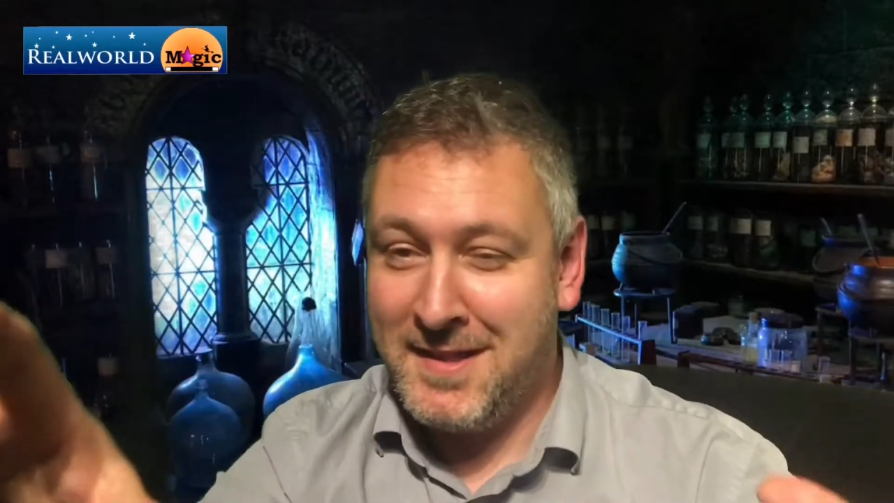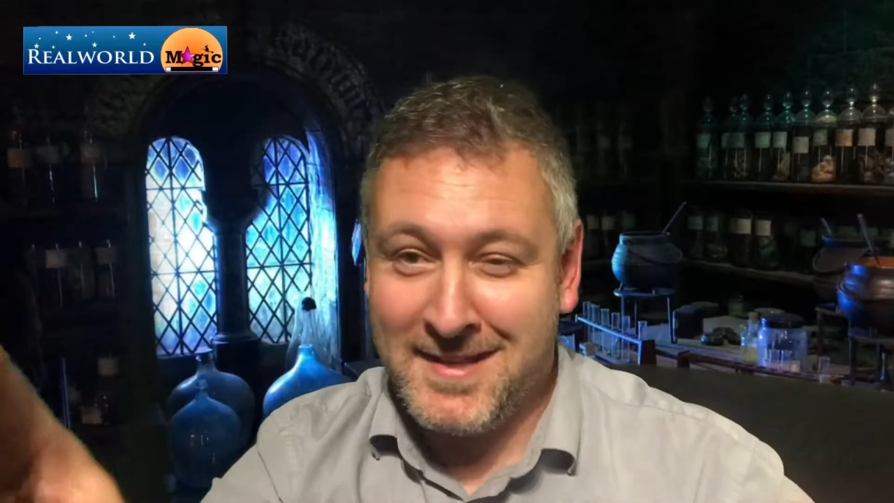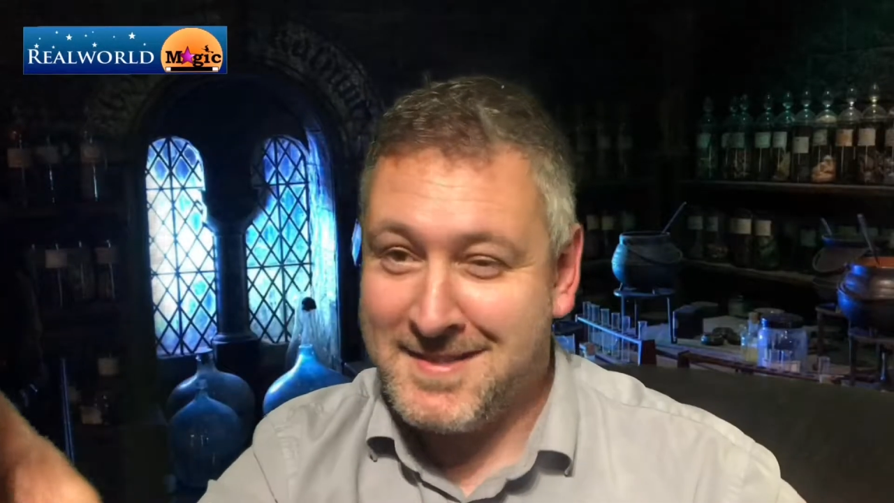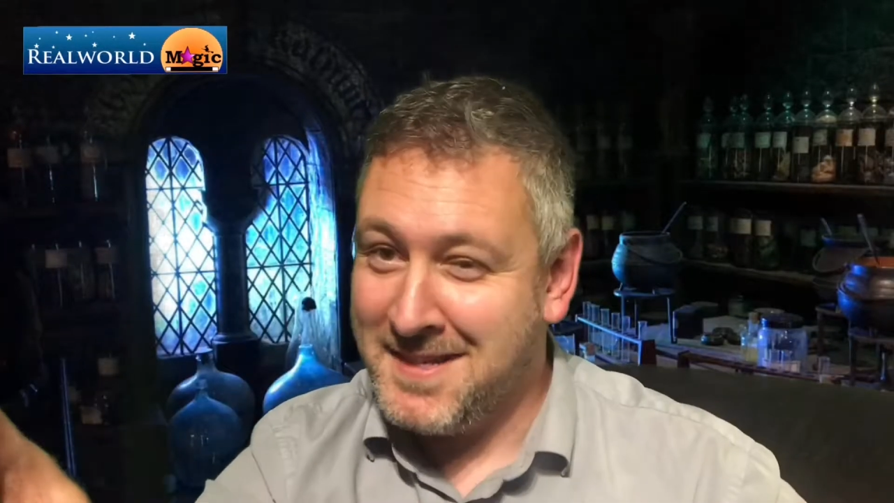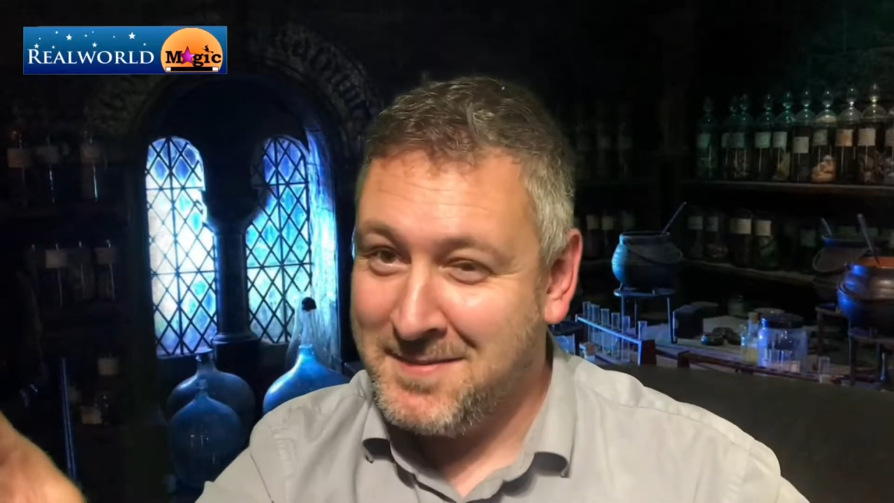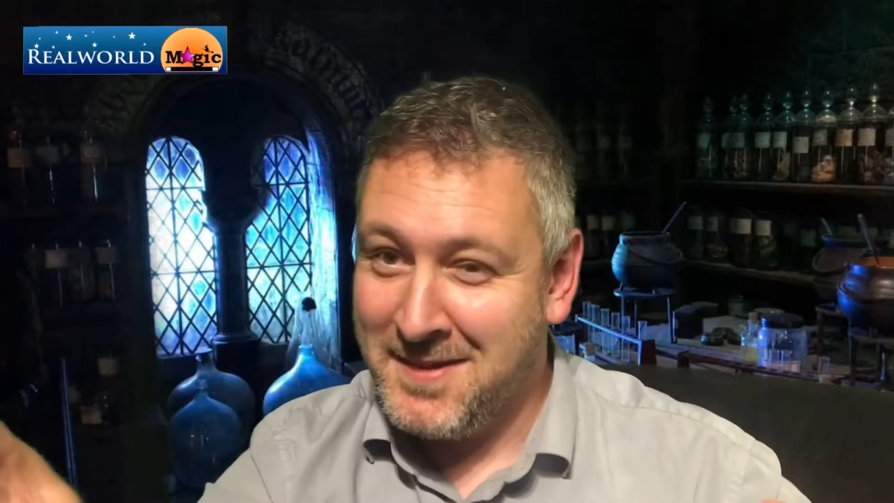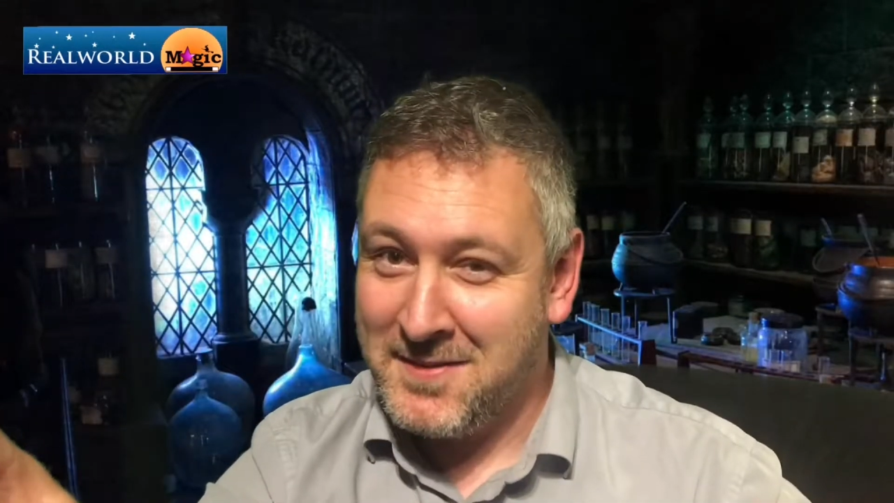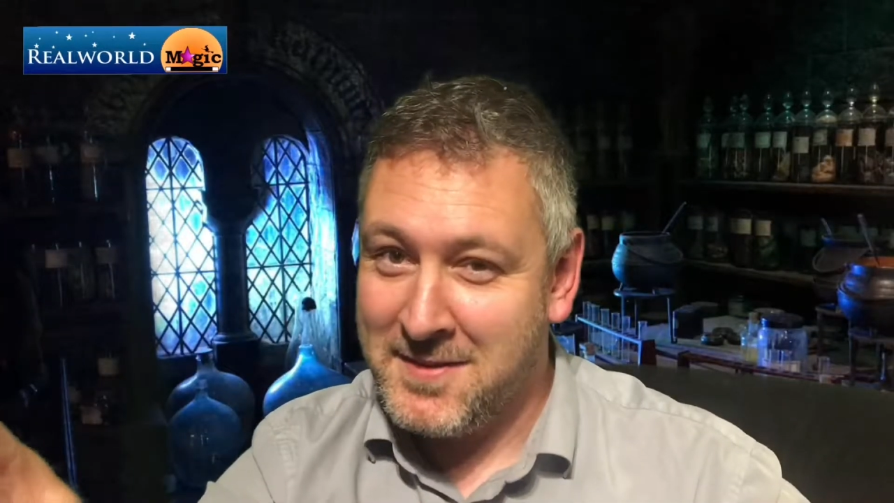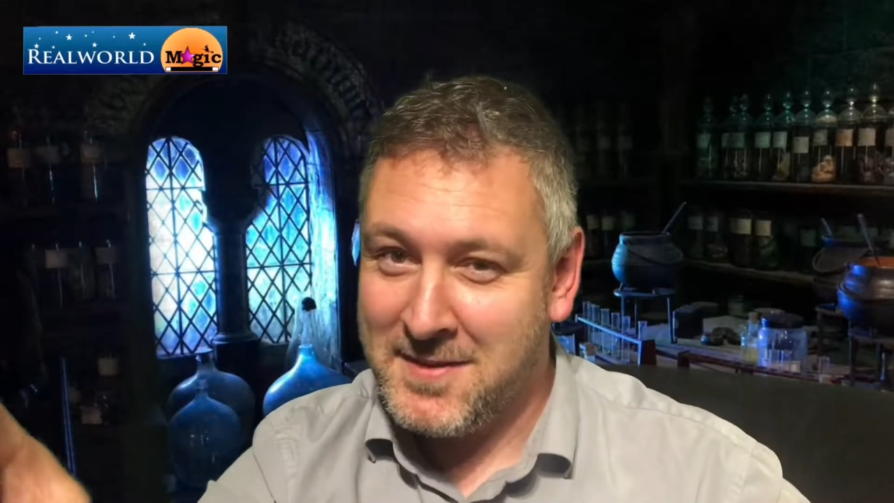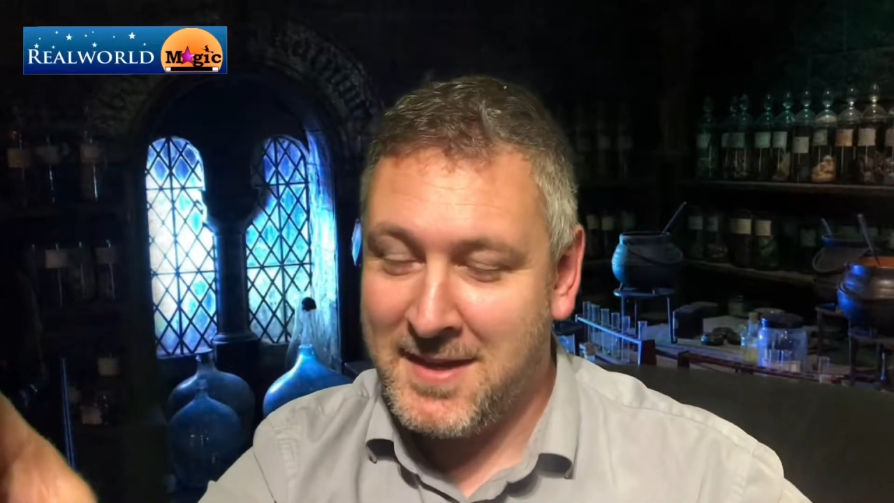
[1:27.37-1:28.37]
that's come out
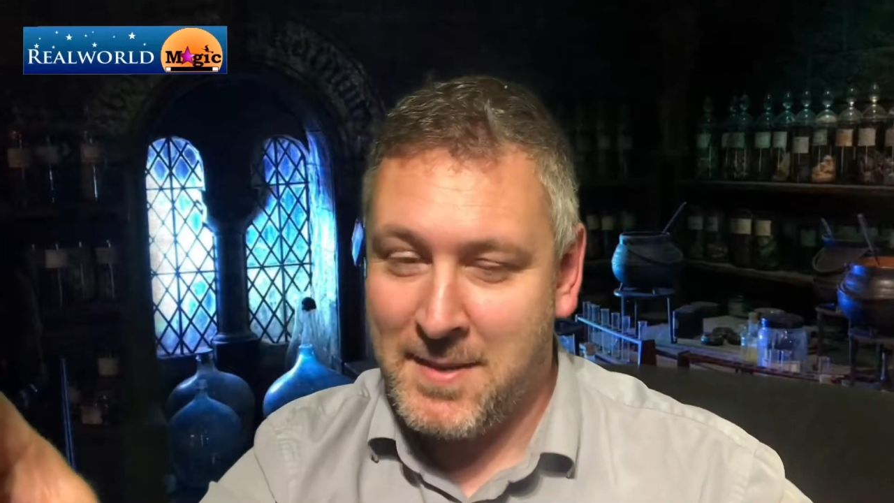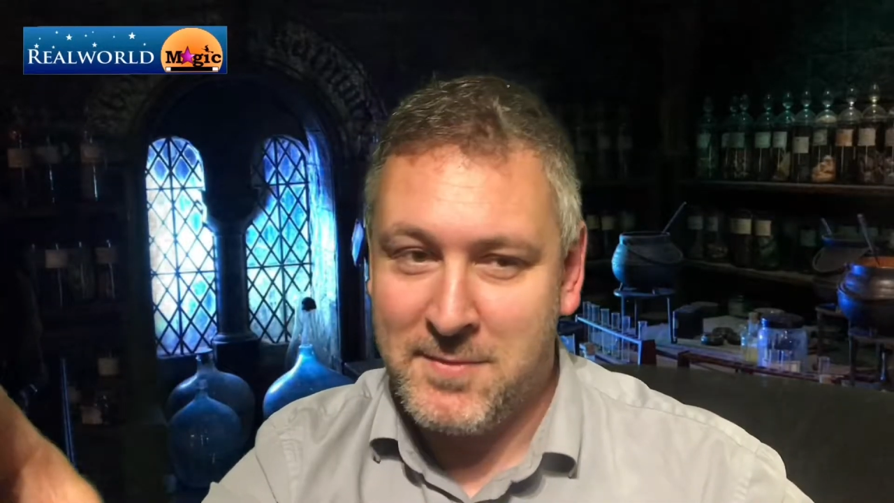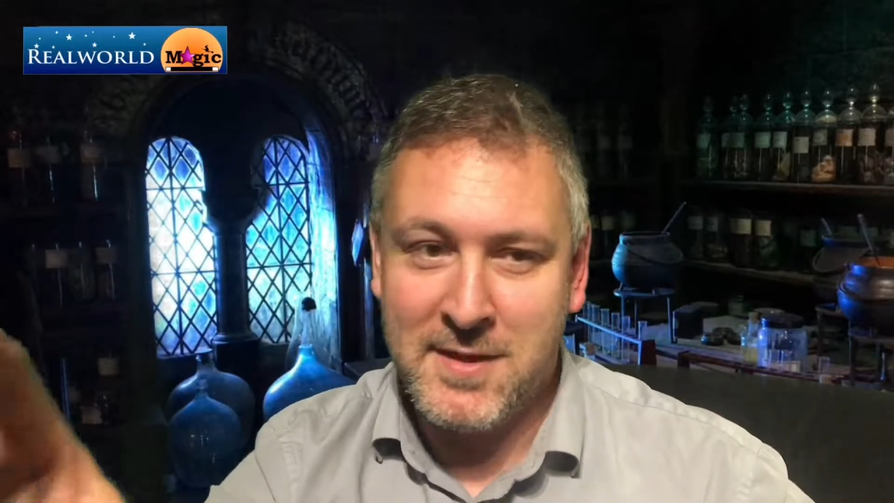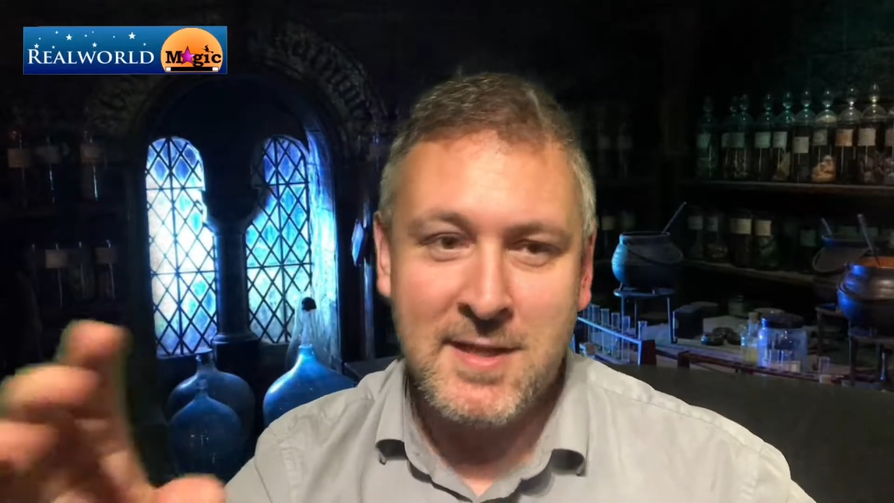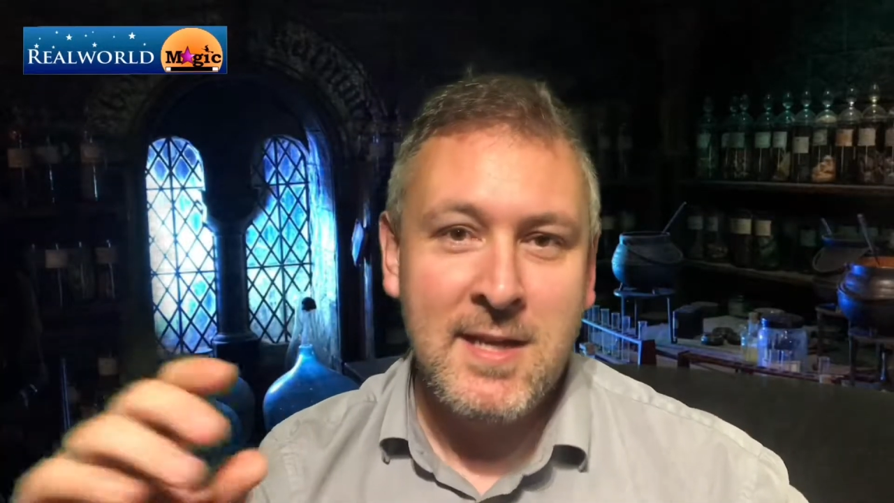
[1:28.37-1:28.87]
on the camera.